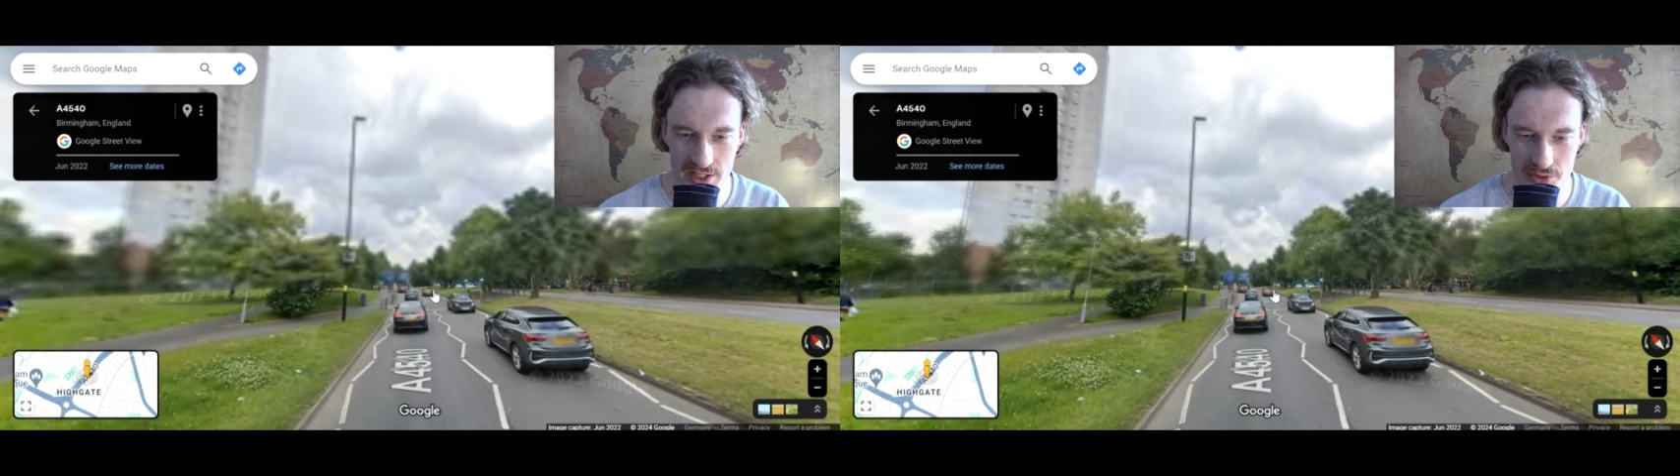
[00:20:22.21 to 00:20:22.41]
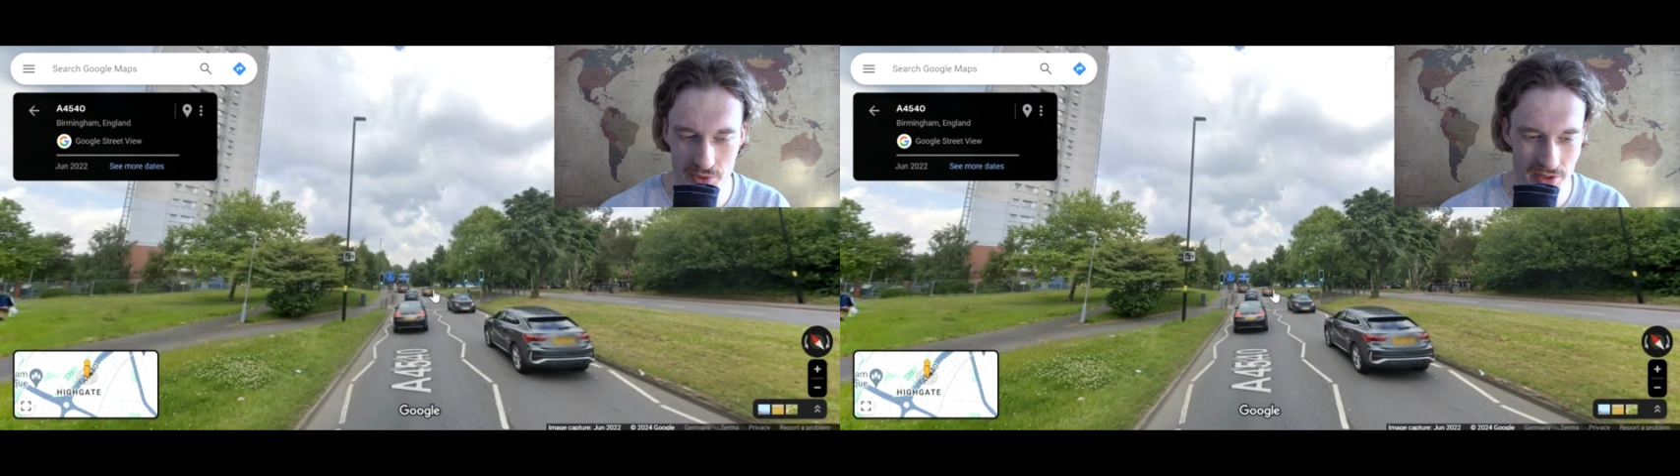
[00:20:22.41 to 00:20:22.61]

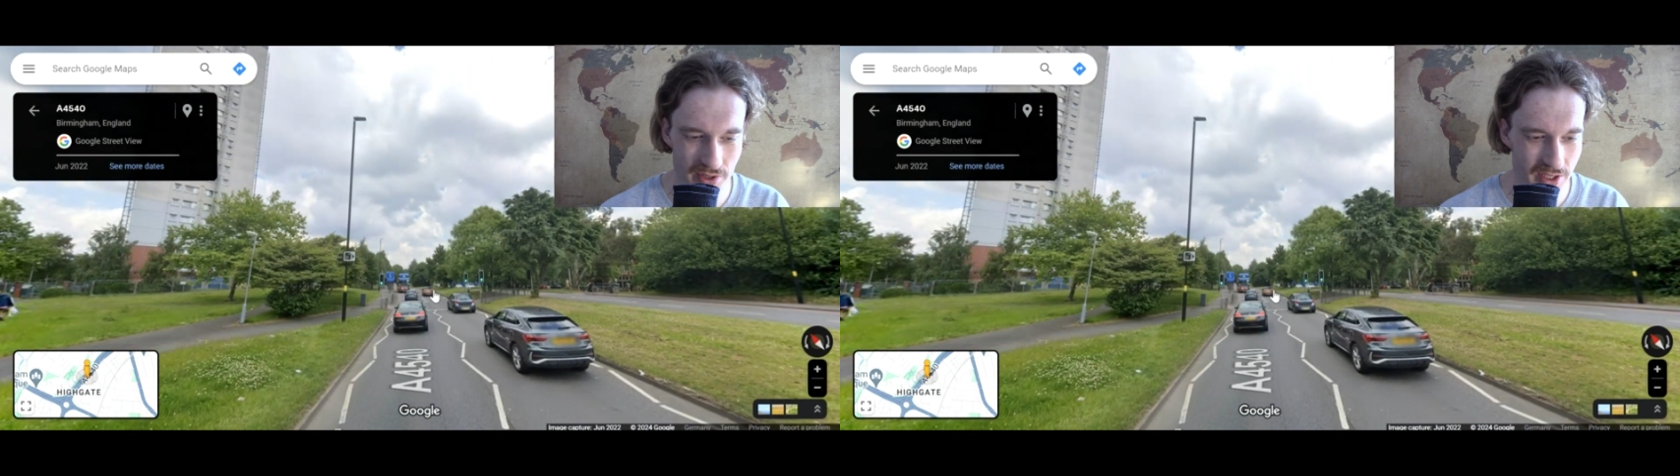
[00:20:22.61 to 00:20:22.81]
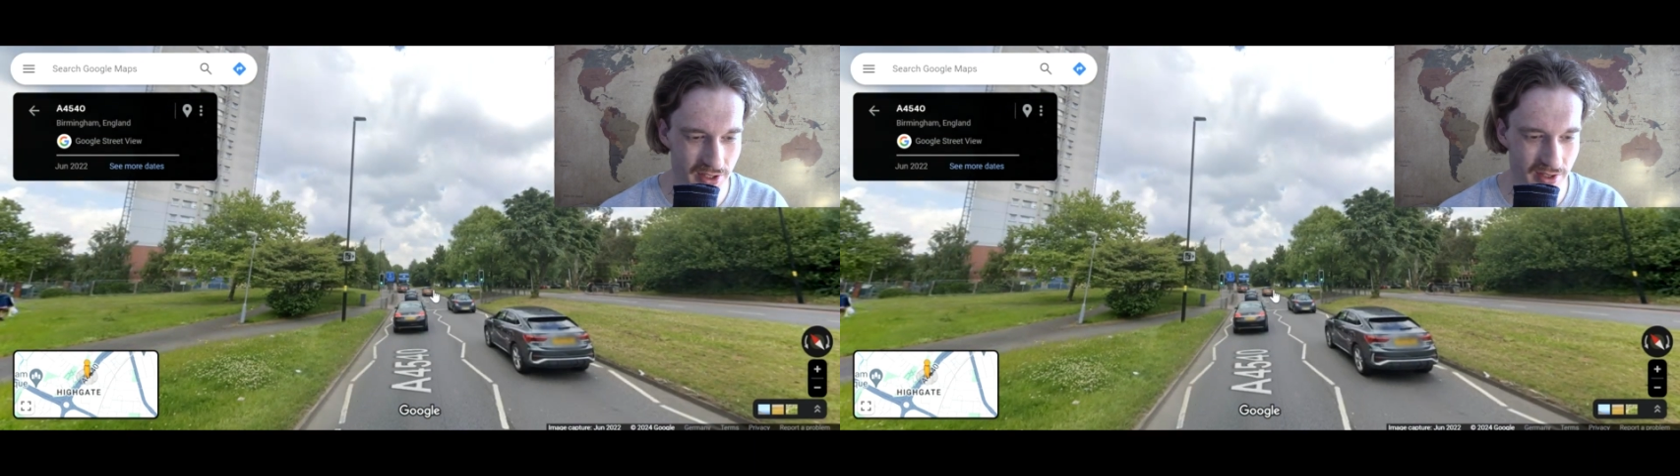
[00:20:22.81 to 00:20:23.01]
that we do
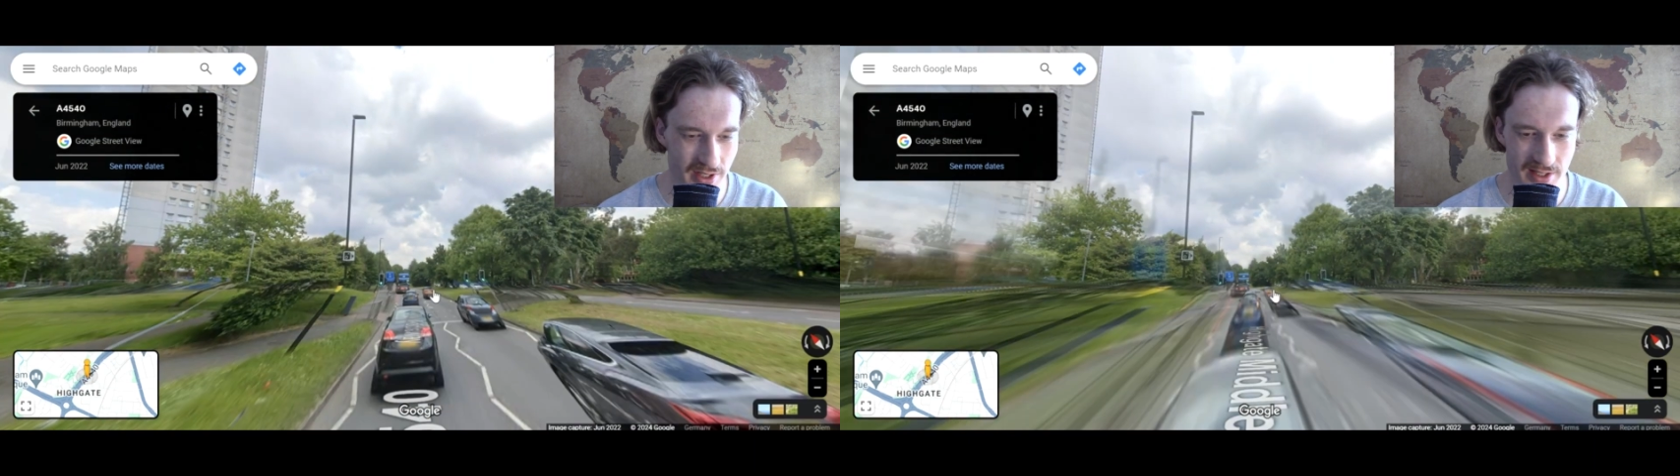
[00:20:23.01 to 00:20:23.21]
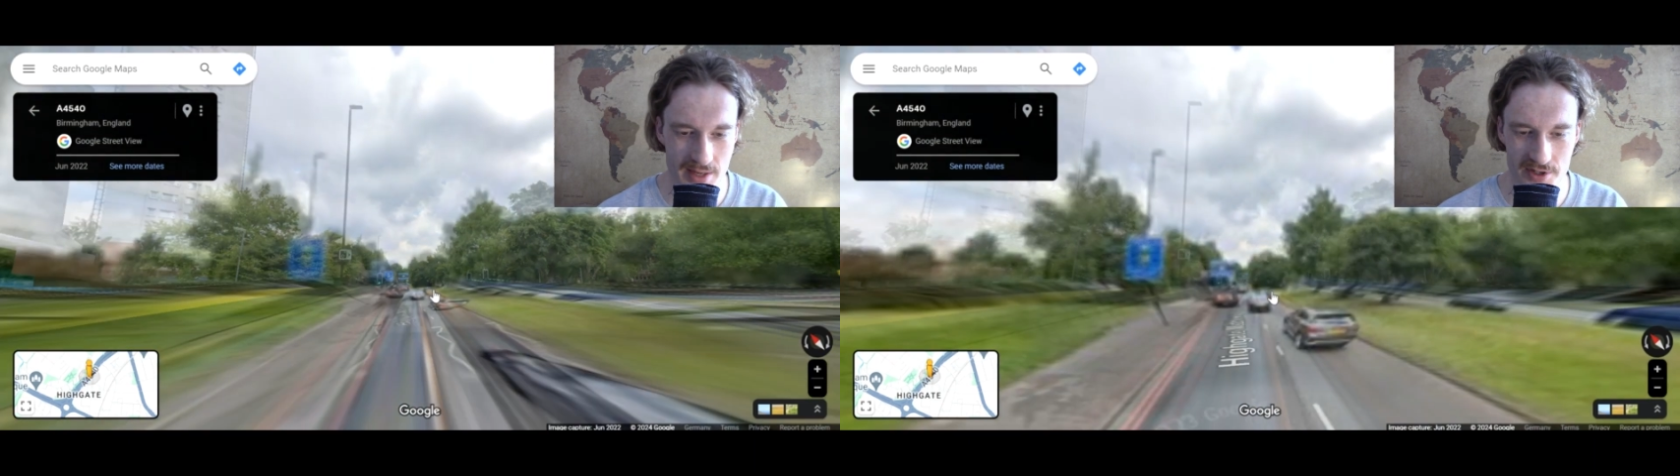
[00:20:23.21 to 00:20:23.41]
here is no
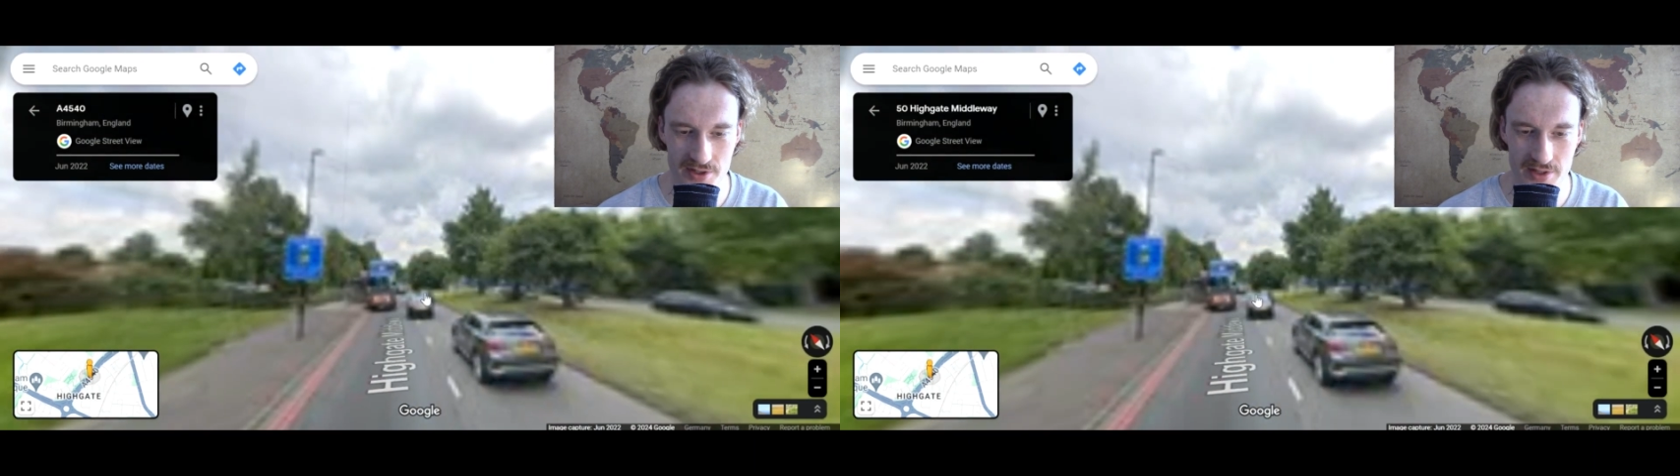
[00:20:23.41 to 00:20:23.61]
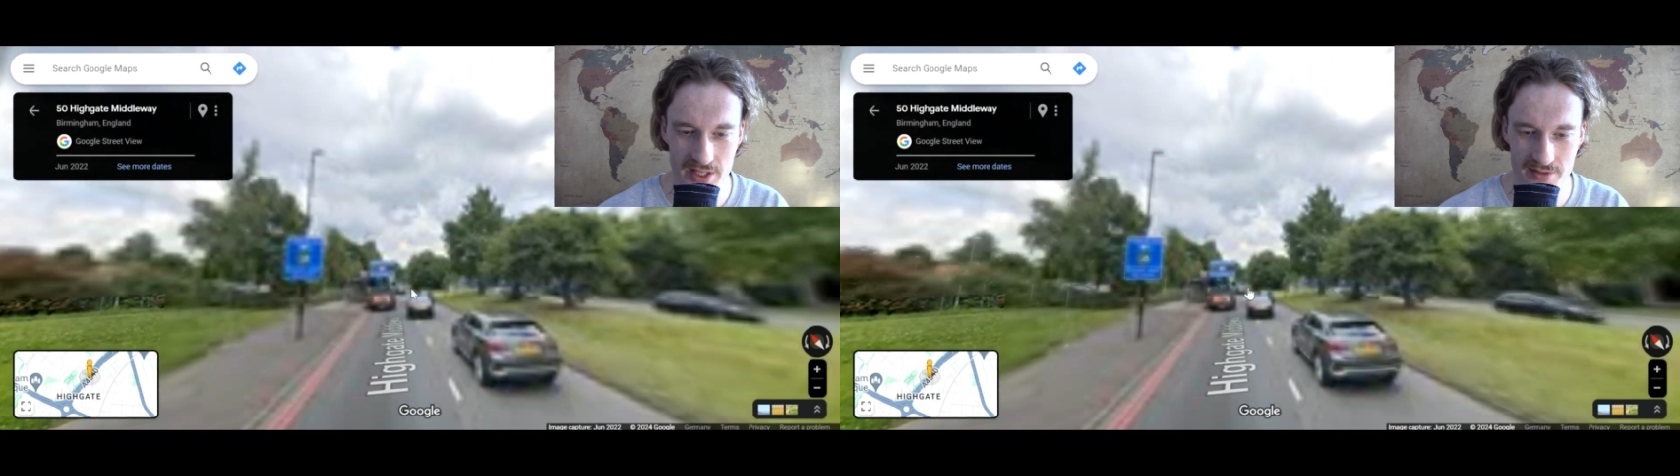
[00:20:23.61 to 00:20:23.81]
exception
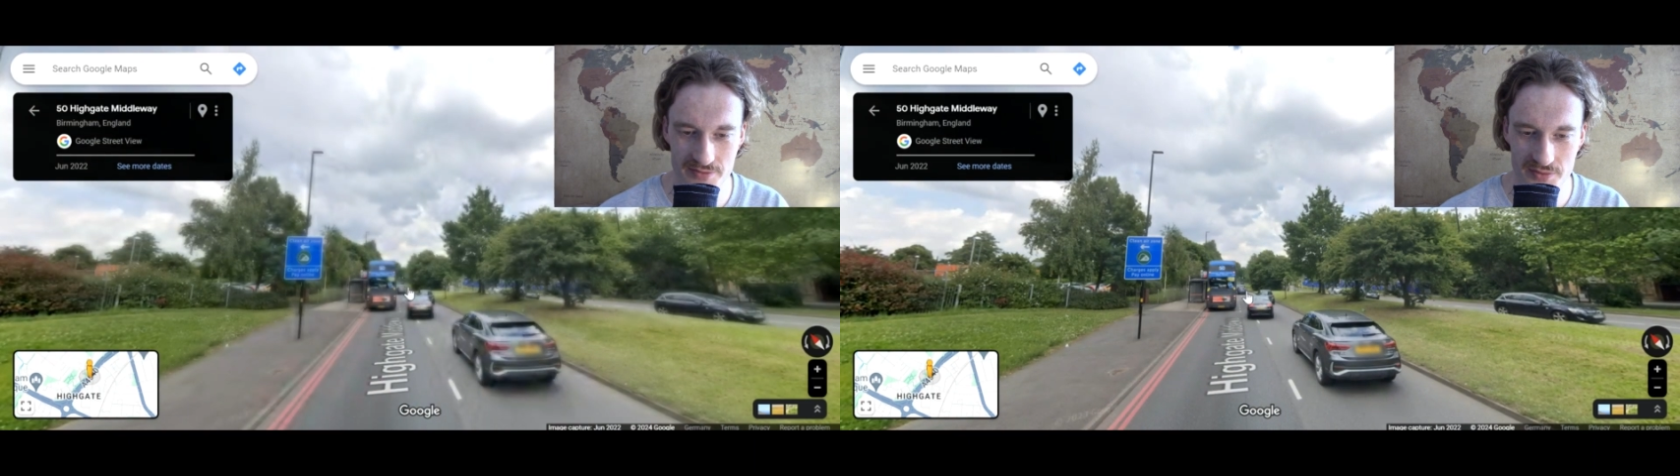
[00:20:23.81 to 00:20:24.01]
to that.